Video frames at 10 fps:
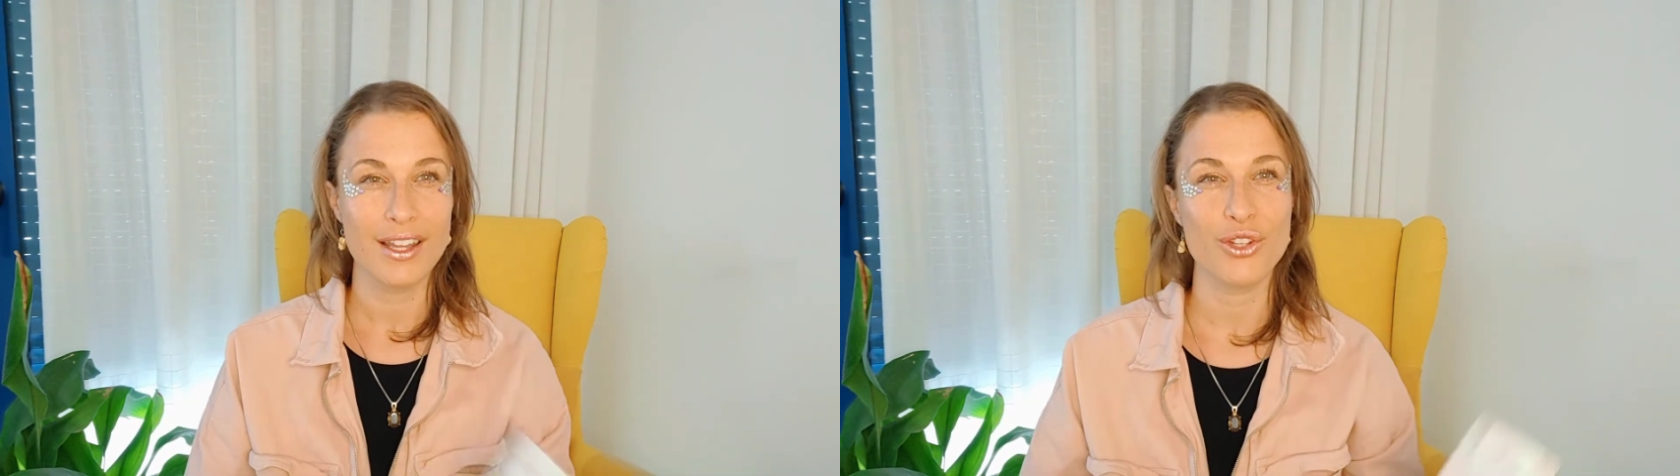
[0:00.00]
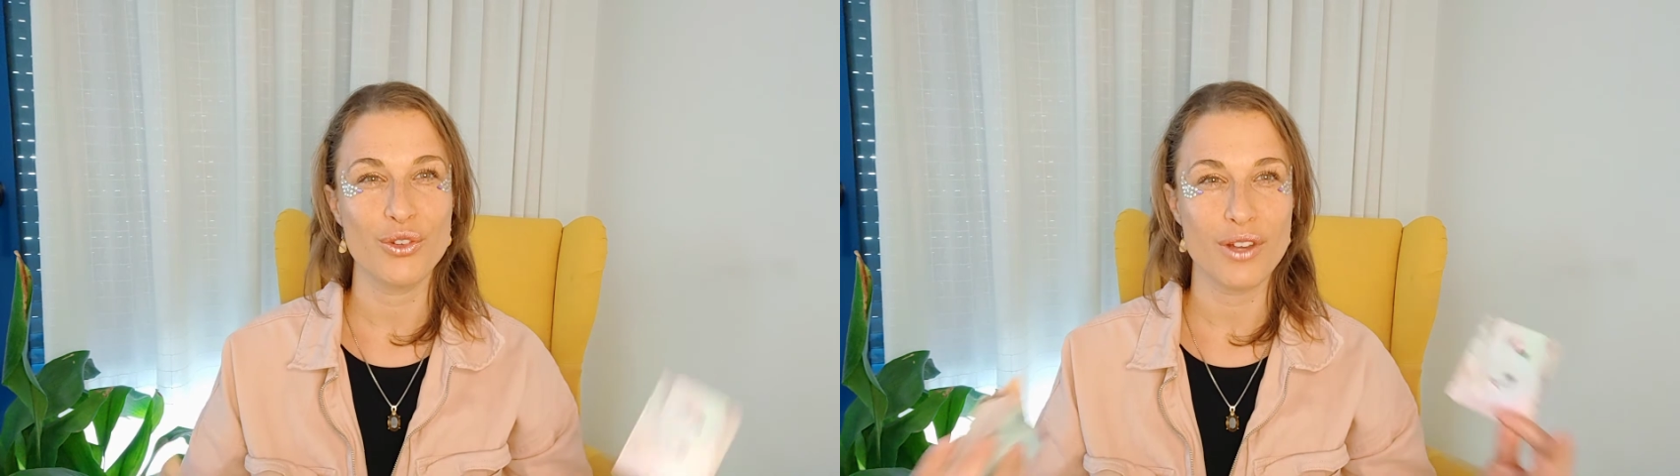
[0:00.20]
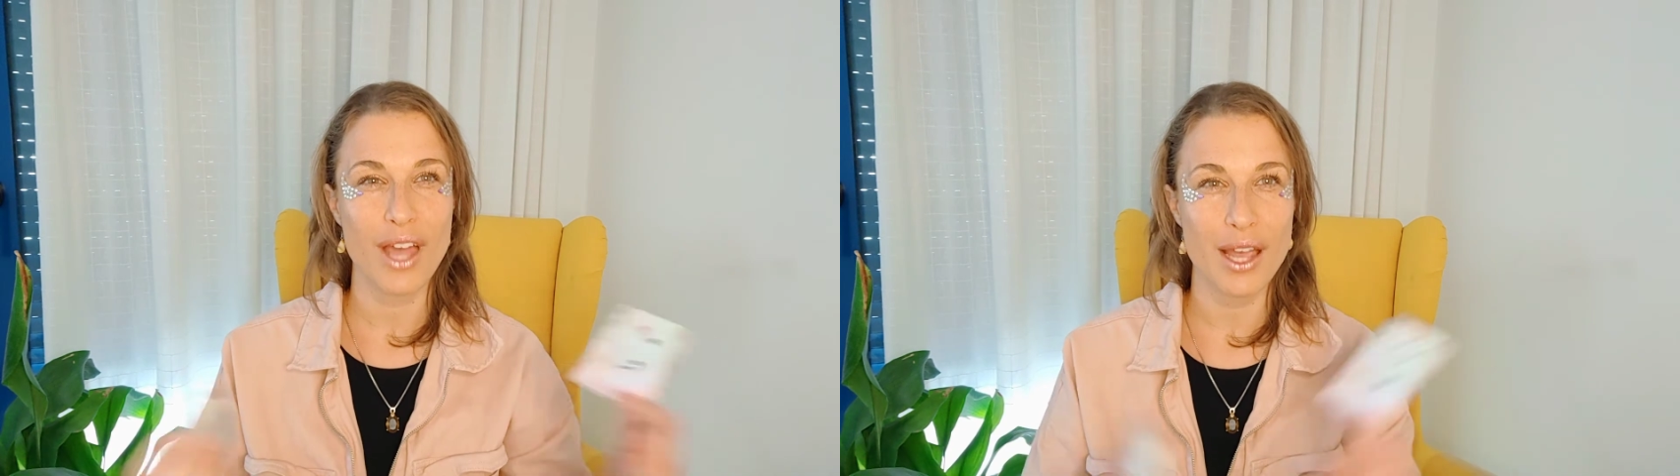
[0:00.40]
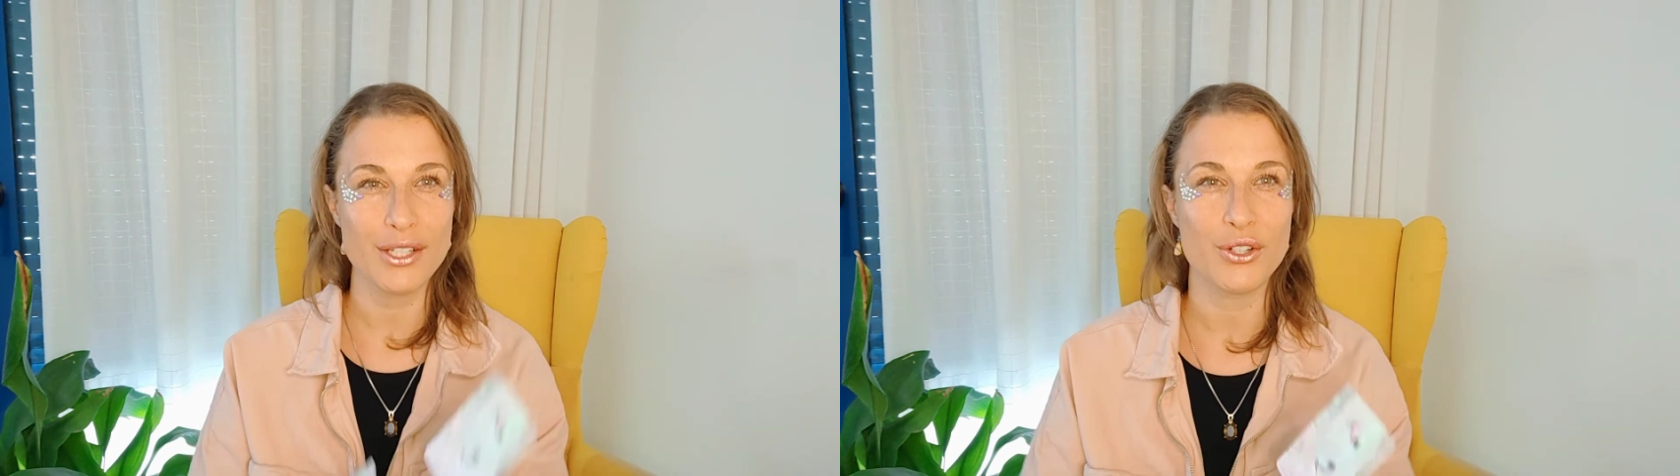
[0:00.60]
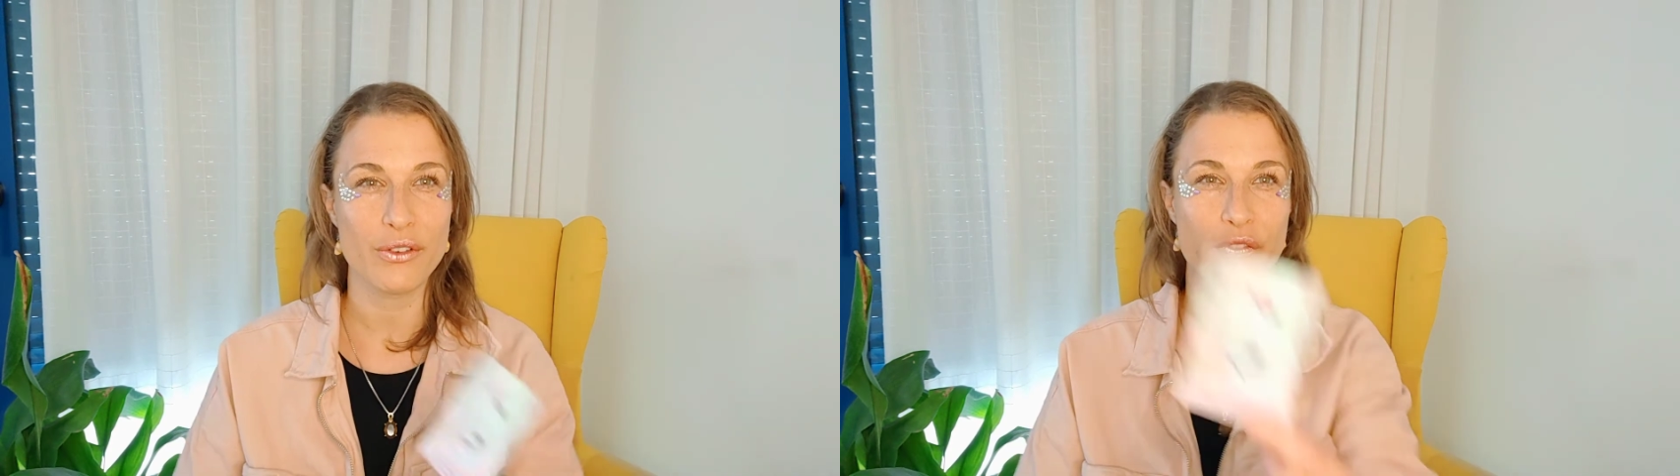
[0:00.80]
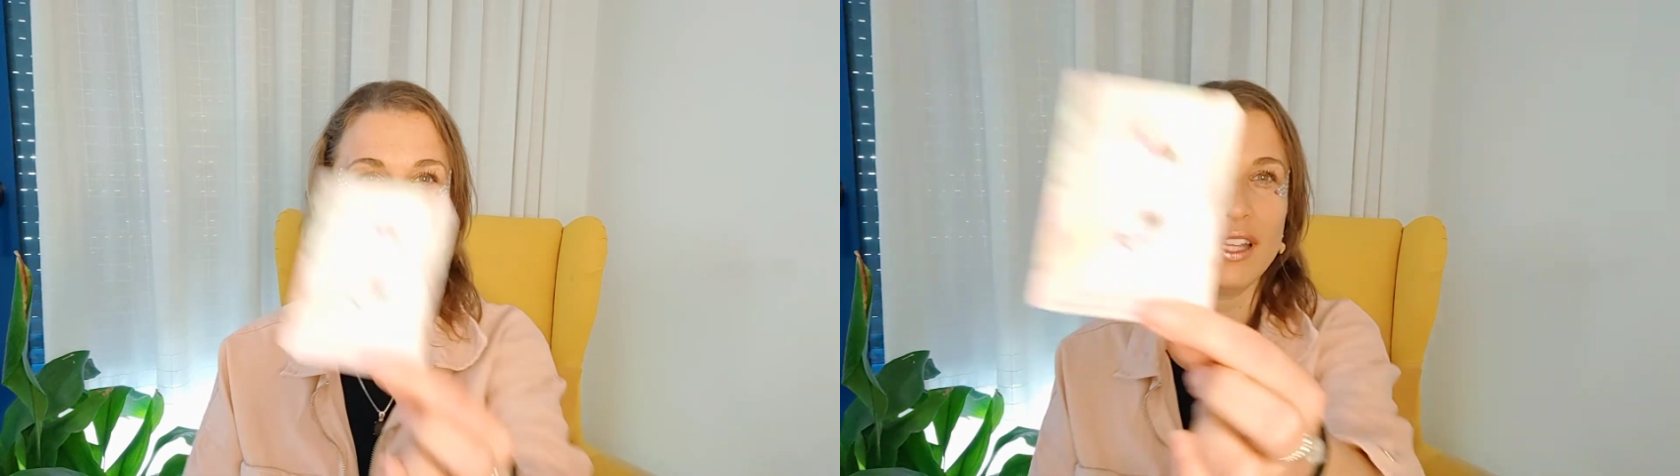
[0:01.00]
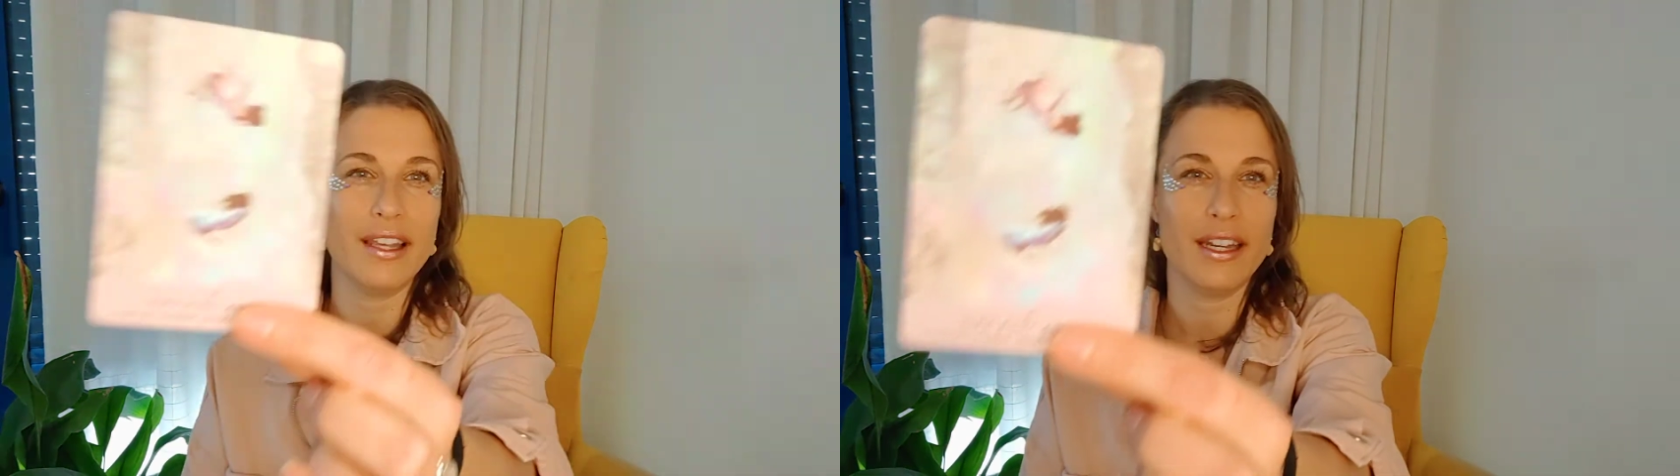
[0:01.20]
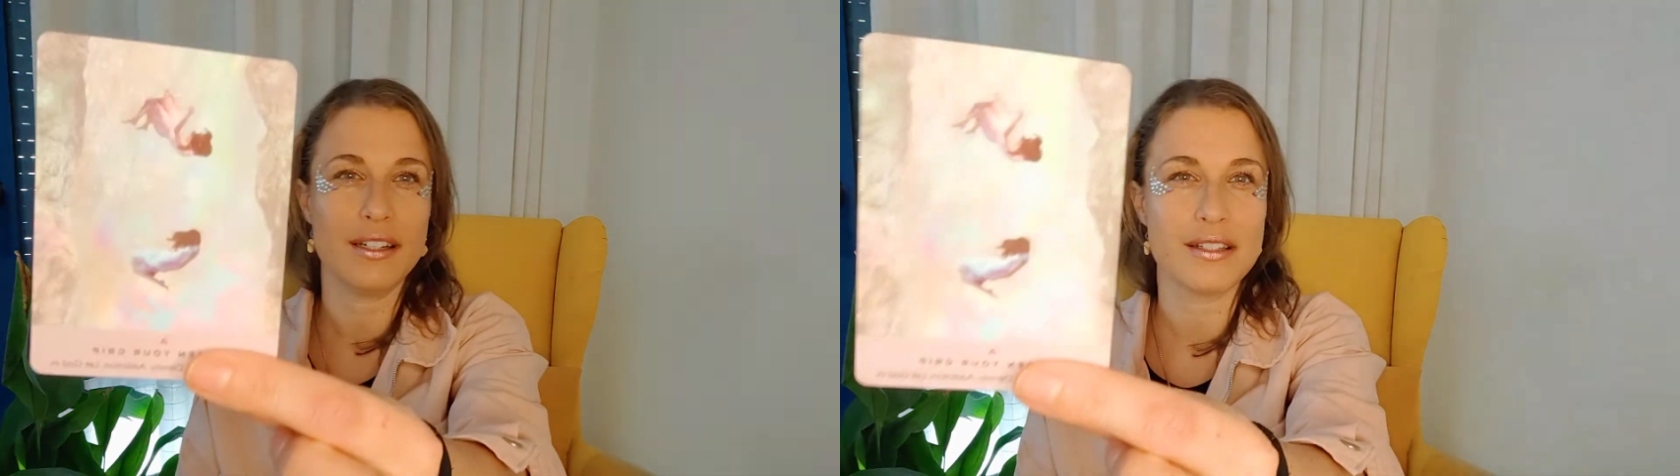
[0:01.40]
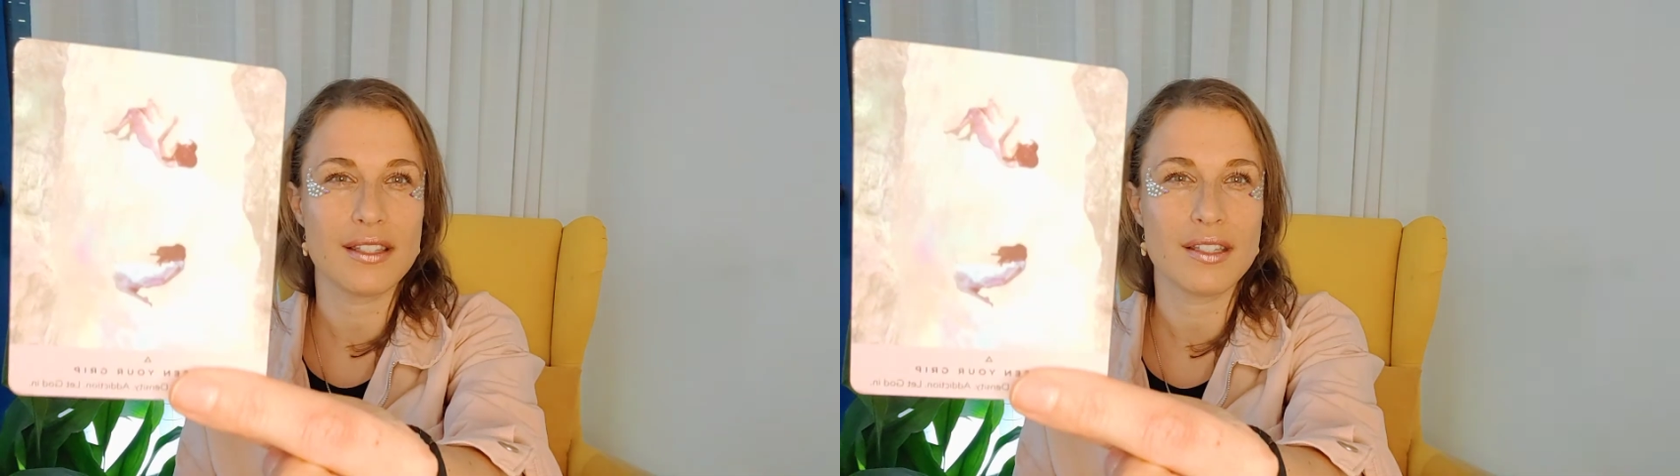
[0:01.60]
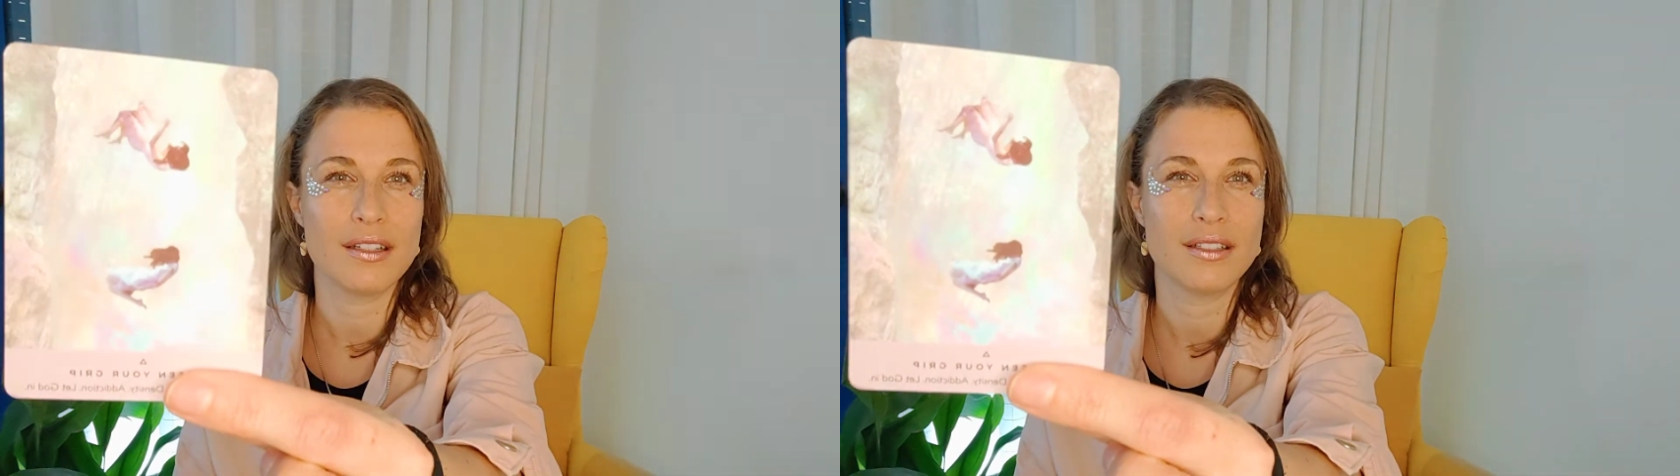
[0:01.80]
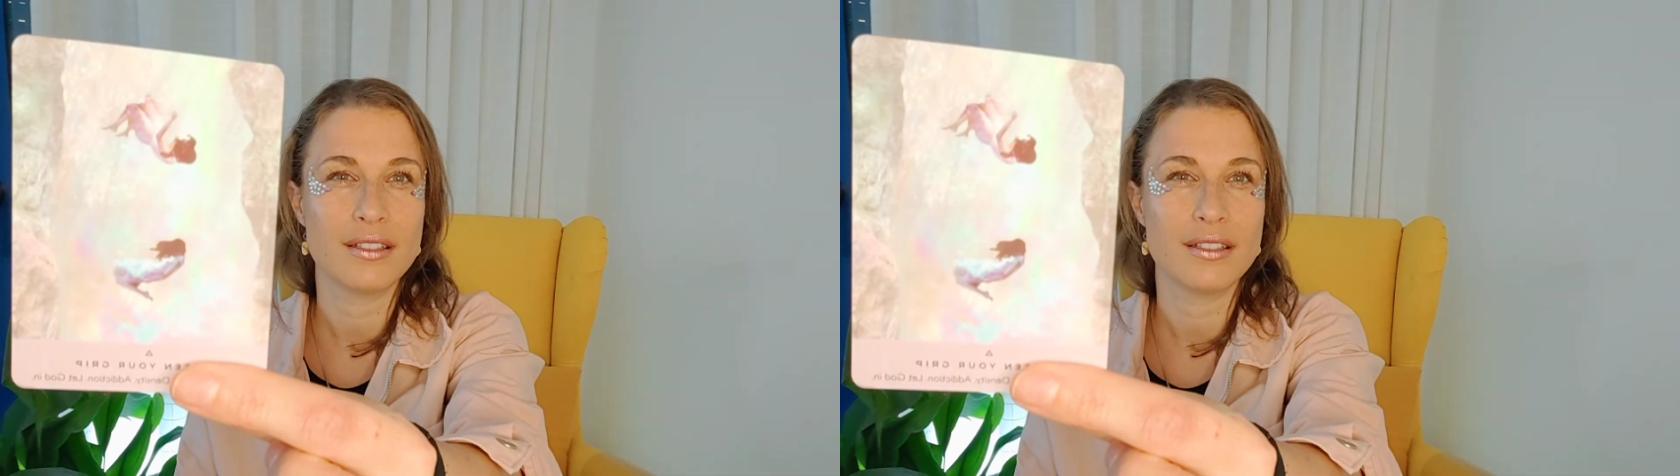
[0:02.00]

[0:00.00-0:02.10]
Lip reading: your feelings